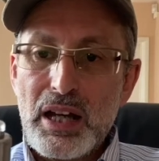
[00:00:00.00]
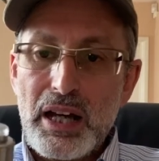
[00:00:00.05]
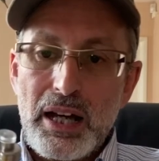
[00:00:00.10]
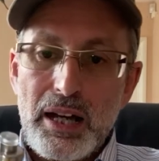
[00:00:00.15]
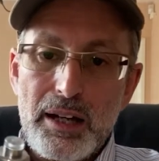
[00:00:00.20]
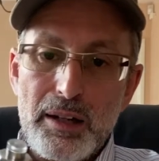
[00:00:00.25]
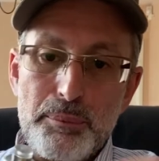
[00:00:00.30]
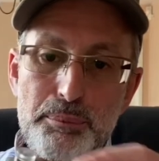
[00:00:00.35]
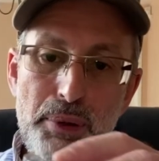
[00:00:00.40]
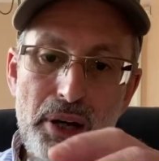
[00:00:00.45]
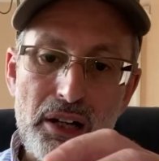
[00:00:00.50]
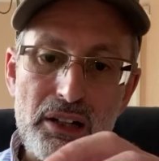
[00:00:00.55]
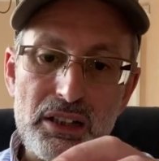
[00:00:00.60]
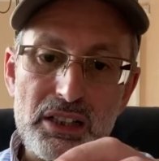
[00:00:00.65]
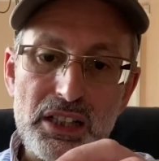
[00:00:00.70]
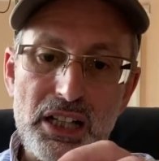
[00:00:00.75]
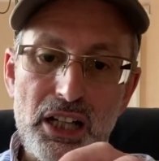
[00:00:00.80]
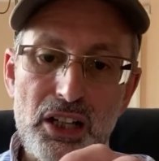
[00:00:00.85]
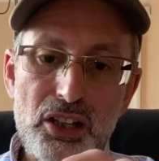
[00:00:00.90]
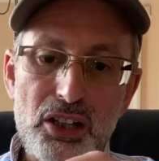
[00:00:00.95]
And
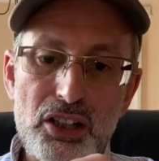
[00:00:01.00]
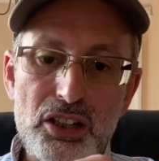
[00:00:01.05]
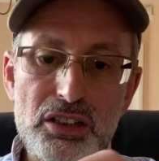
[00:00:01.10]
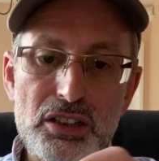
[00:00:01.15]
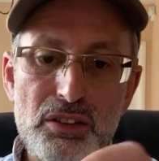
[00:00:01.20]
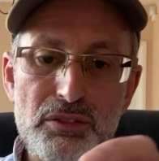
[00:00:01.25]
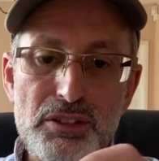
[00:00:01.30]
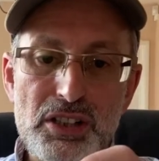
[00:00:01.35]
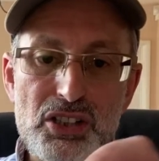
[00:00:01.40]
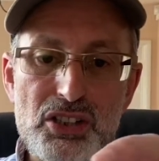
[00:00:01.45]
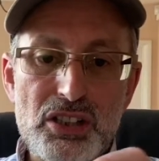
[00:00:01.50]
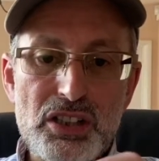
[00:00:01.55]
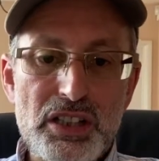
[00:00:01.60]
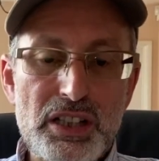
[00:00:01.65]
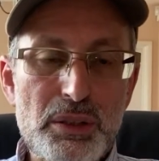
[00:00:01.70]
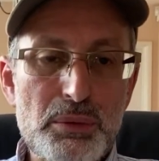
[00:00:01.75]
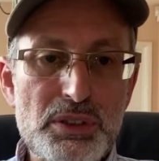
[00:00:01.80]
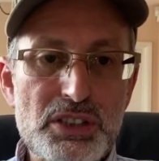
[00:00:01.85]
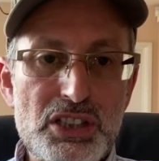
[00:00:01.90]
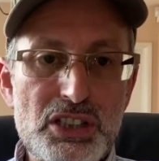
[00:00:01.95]
apparently, I heard originally
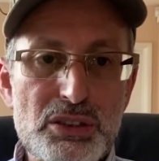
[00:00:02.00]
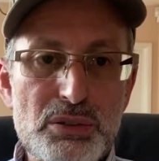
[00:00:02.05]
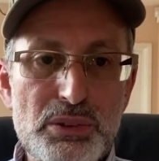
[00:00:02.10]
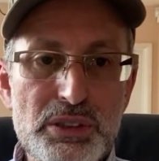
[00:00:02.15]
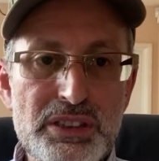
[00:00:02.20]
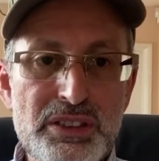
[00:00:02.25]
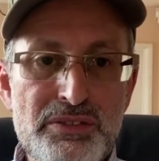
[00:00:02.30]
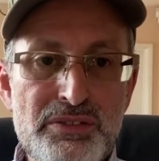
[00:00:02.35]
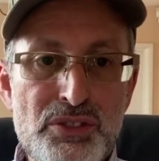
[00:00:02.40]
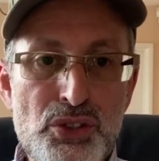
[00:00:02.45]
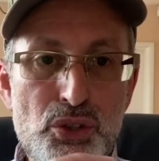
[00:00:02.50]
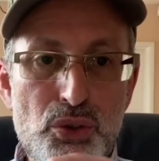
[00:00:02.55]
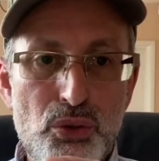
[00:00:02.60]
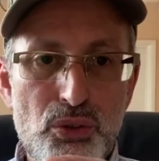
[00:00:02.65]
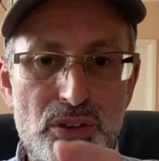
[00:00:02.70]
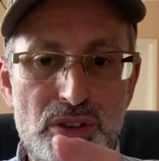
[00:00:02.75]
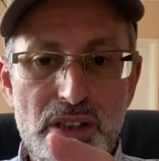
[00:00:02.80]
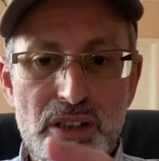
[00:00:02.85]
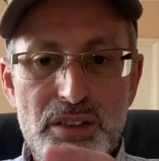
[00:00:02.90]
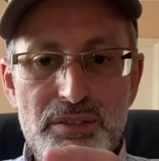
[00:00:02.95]
was this was even
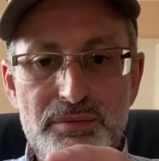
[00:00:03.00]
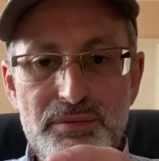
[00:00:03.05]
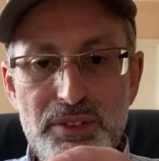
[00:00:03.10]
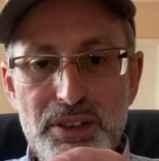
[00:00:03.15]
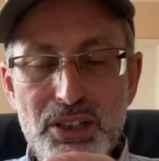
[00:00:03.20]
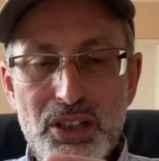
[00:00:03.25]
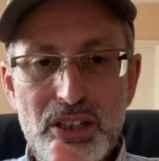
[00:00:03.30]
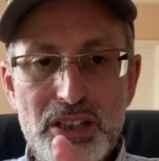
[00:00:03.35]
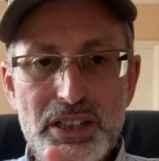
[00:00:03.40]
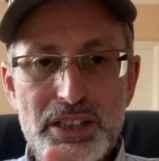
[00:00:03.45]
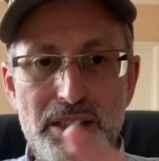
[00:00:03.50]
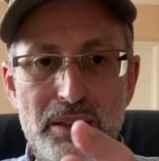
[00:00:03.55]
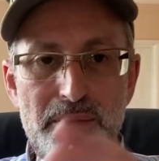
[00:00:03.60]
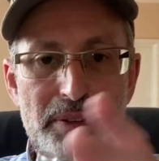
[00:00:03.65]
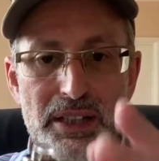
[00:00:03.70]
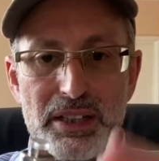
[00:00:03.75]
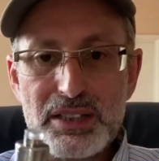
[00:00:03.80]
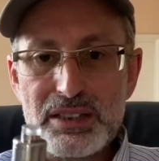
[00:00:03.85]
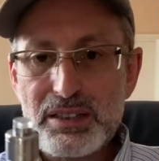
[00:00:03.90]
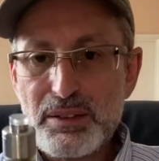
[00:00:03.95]
shorter. Lucky they
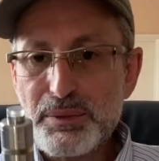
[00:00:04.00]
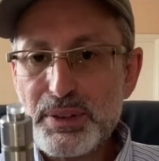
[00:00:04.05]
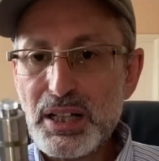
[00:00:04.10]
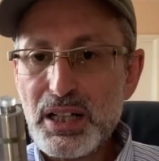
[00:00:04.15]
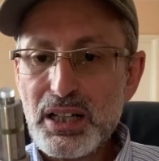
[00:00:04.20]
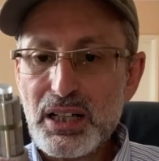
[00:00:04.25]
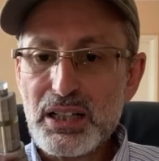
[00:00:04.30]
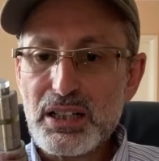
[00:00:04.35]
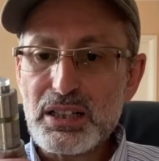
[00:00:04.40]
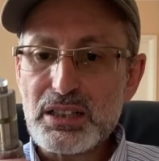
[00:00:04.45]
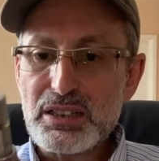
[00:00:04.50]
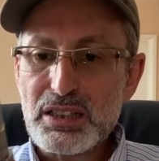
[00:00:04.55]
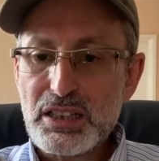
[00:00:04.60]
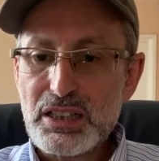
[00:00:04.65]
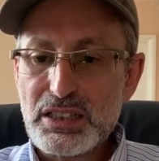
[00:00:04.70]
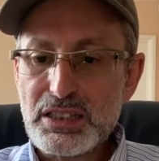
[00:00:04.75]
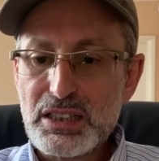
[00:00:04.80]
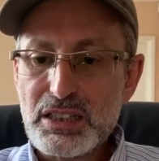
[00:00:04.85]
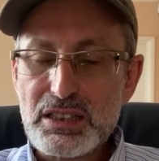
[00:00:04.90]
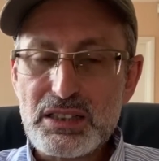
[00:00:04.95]
made this a bit higher, so at
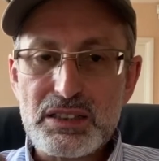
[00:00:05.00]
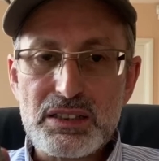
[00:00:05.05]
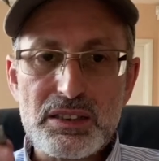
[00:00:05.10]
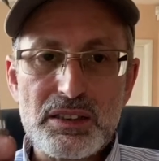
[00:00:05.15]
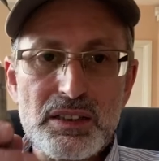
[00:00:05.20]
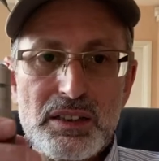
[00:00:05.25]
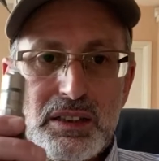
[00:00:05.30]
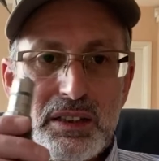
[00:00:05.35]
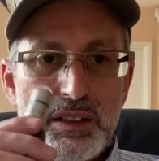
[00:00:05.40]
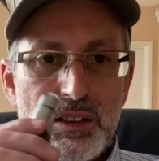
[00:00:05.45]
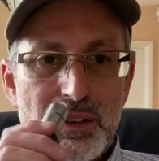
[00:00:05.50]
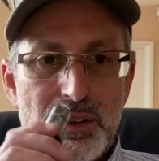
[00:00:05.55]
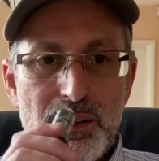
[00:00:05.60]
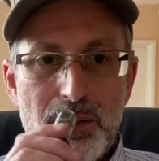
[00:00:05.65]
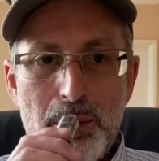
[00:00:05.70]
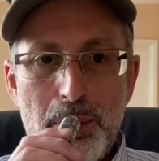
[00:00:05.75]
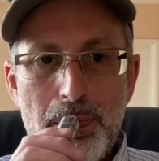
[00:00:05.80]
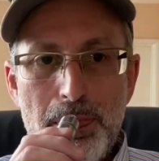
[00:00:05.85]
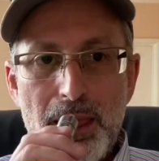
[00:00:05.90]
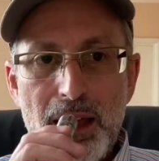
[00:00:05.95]
least it's
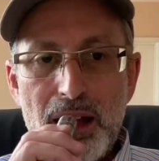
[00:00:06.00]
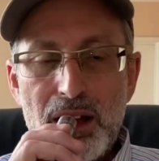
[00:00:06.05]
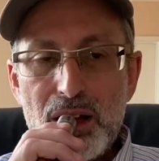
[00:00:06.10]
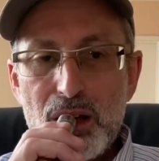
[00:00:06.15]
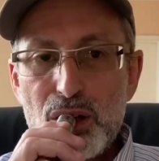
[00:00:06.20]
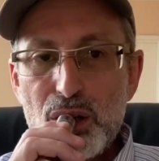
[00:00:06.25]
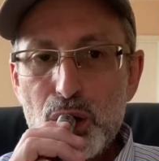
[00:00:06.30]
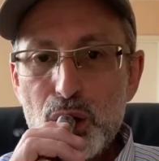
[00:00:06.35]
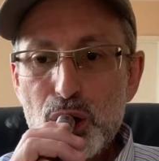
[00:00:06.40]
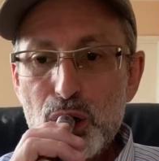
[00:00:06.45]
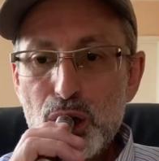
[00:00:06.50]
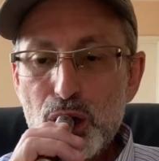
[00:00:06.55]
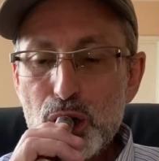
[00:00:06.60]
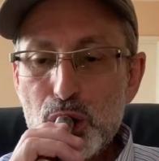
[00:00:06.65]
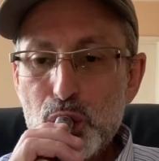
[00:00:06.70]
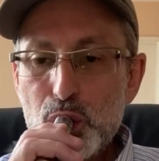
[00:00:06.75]
yeah.